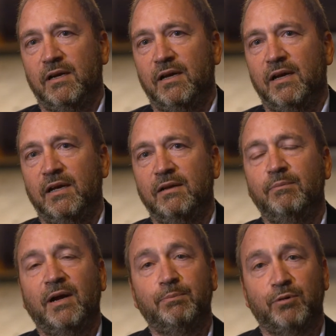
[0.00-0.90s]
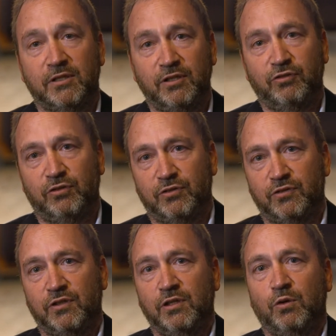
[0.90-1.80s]
and by
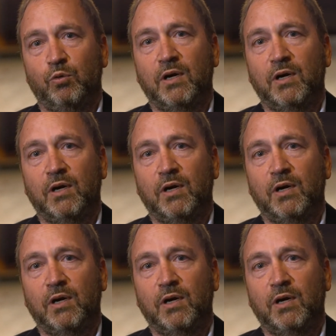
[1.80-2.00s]
practitioners who are